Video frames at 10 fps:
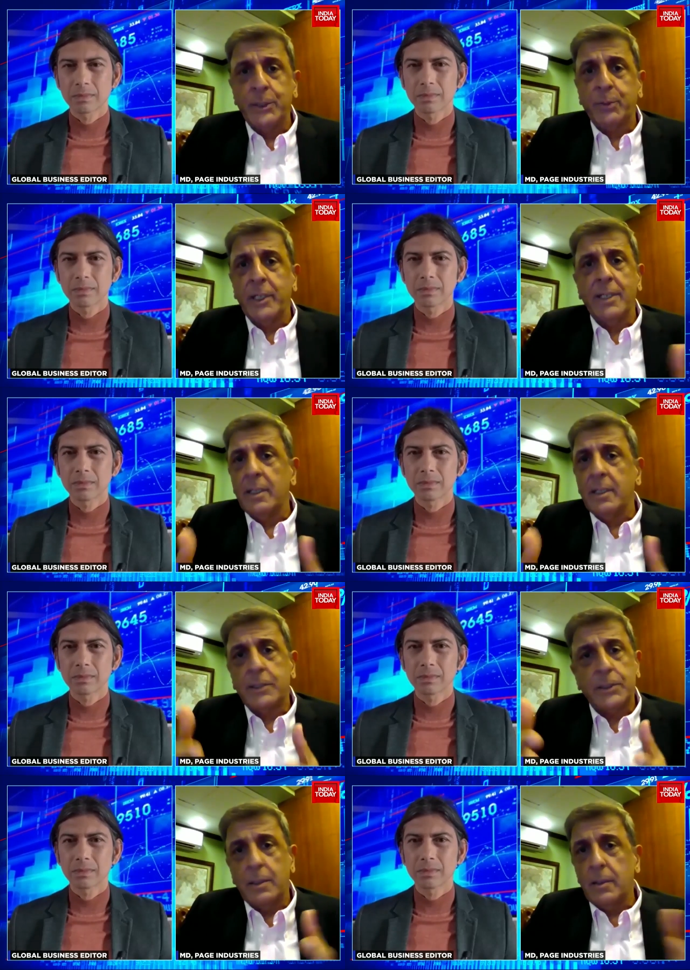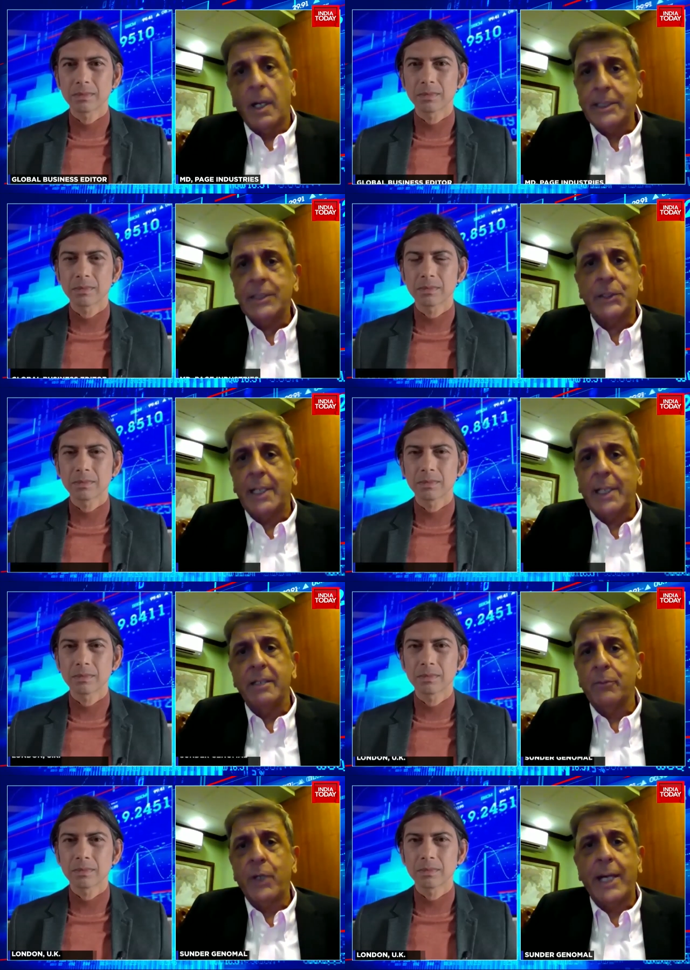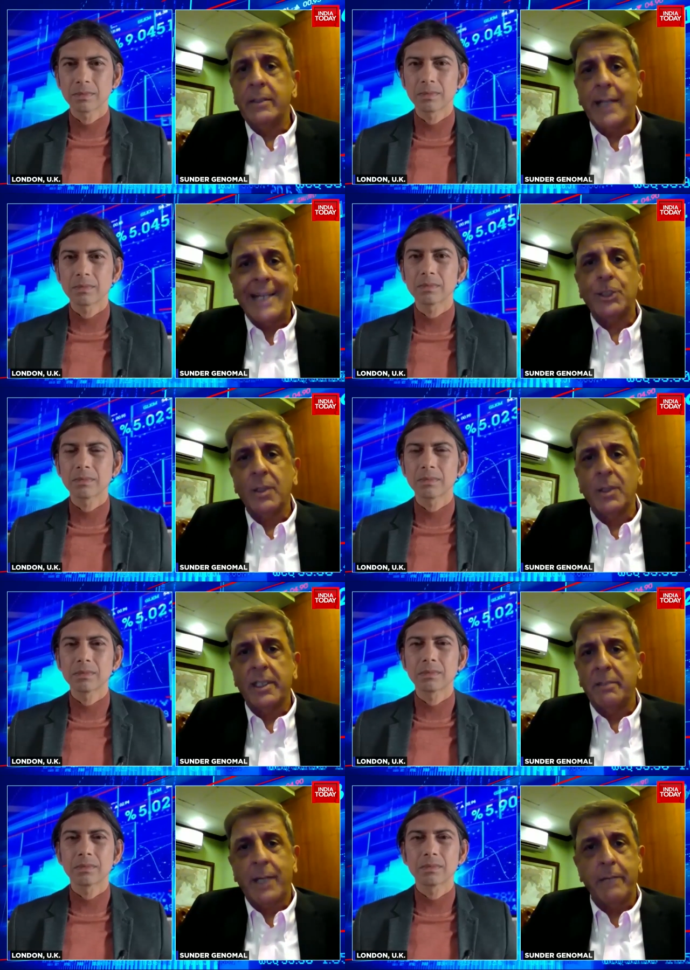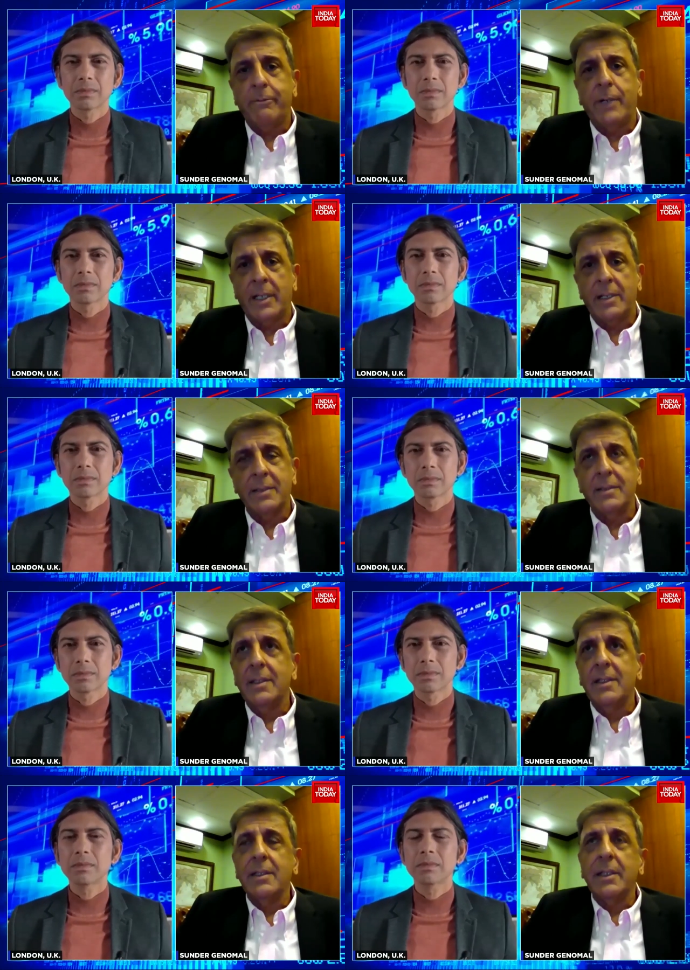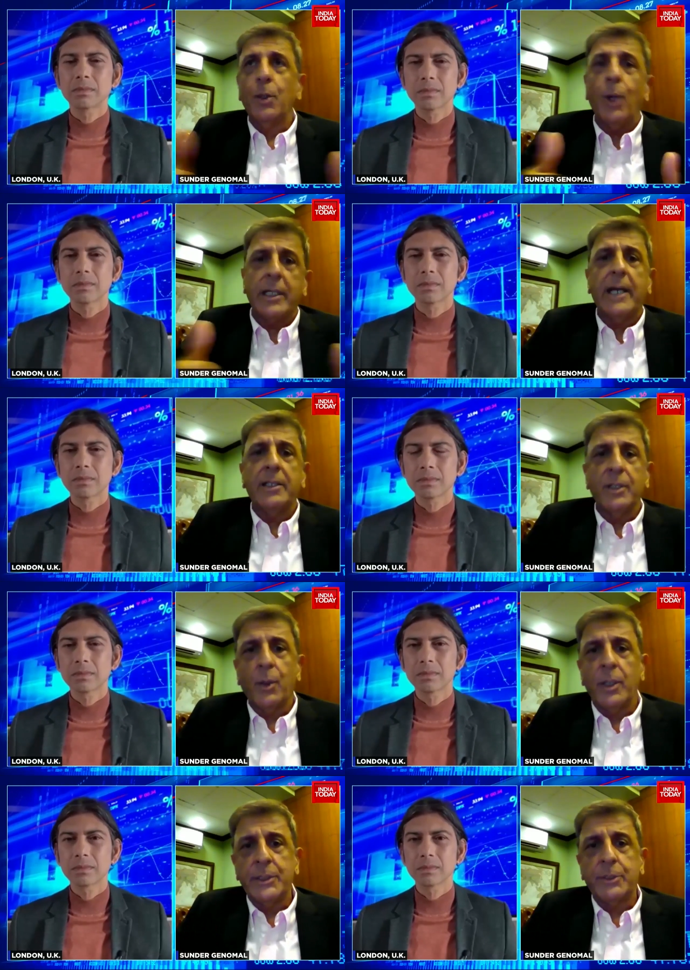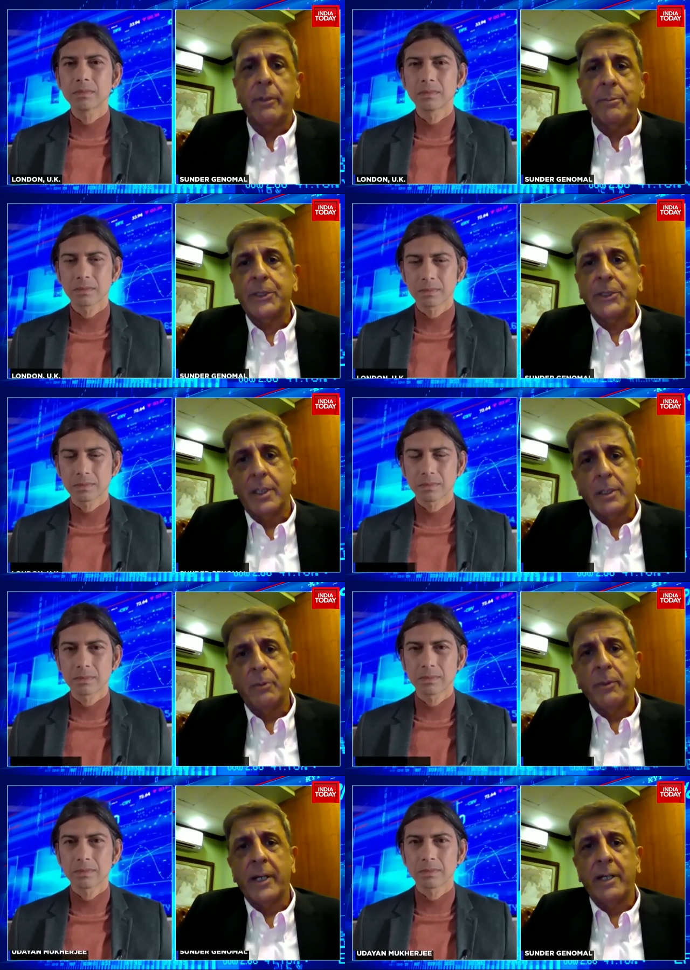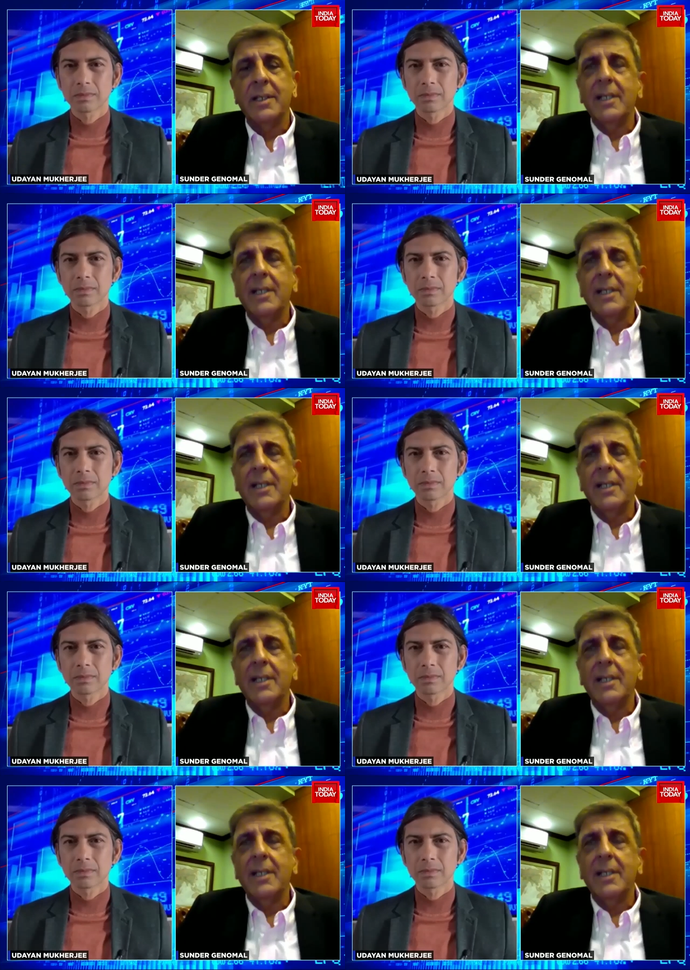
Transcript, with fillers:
Speaker 1: we are the largest selling brand nationally by far in all categories of women's innerwear.